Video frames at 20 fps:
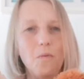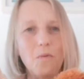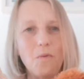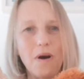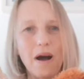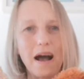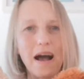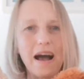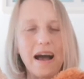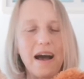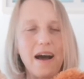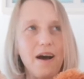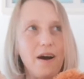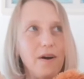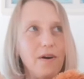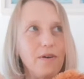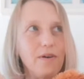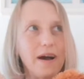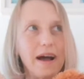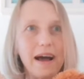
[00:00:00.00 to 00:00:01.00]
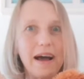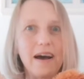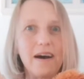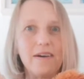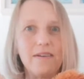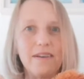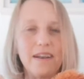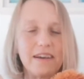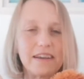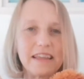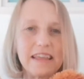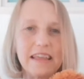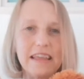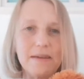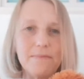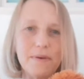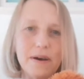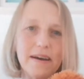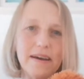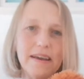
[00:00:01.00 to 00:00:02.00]
wow, how lucky
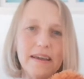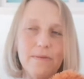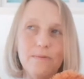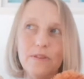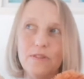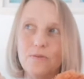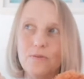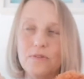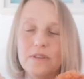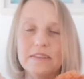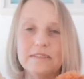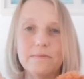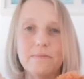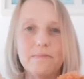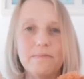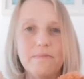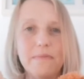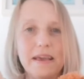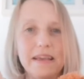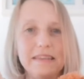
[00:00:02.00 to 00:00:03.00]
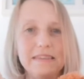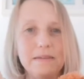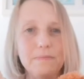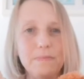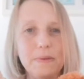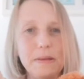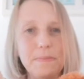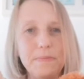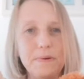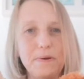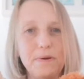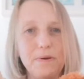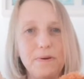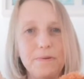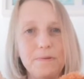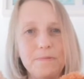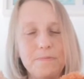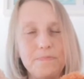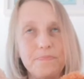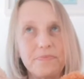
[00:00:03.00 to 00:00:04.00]
am I with all these amazing people